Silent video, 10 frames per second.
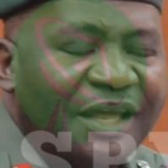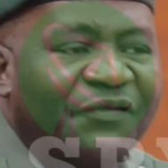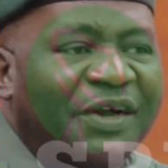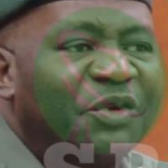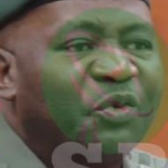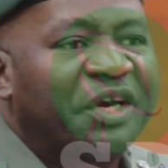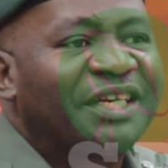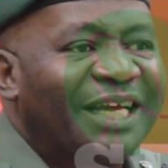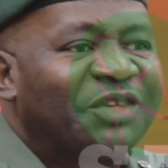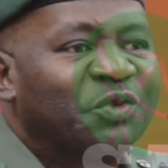fact, the
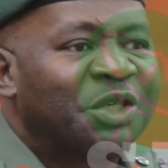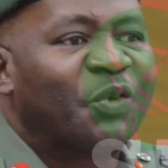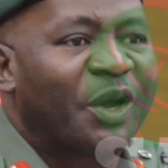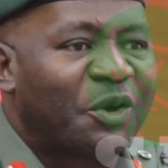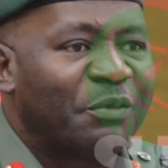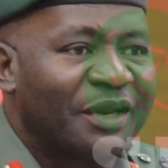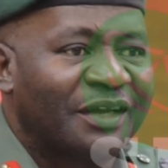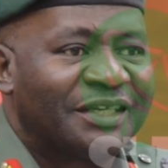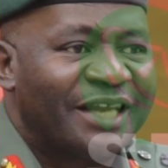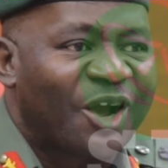rate at which they were coming
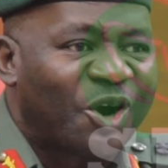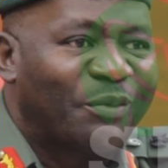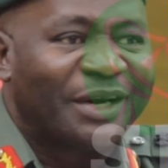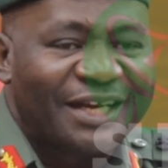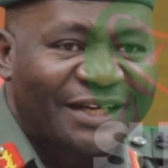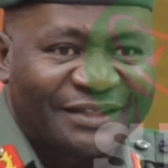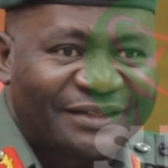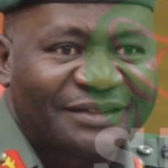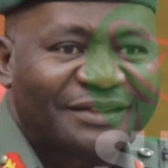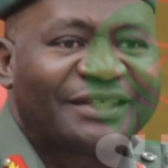out, their
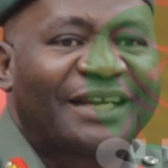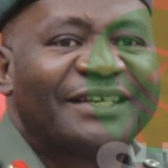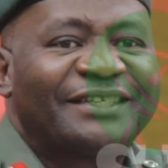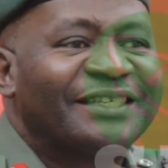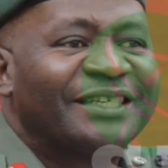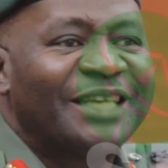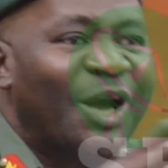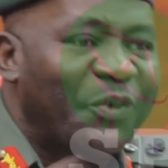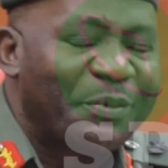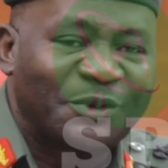commanders started seizing
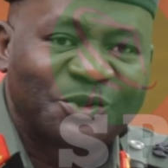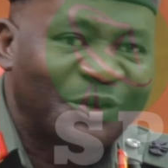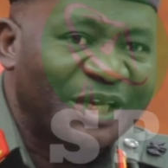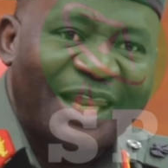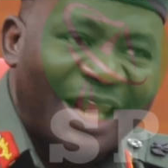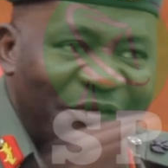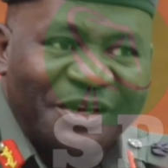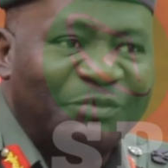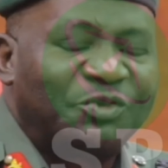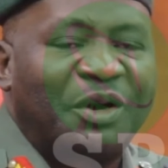their weapons, not allowing
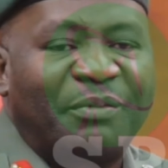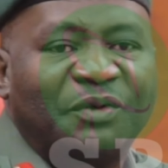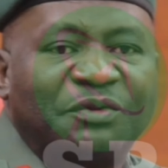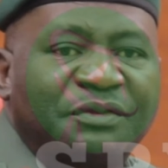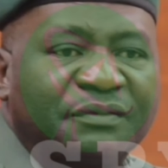them to come out.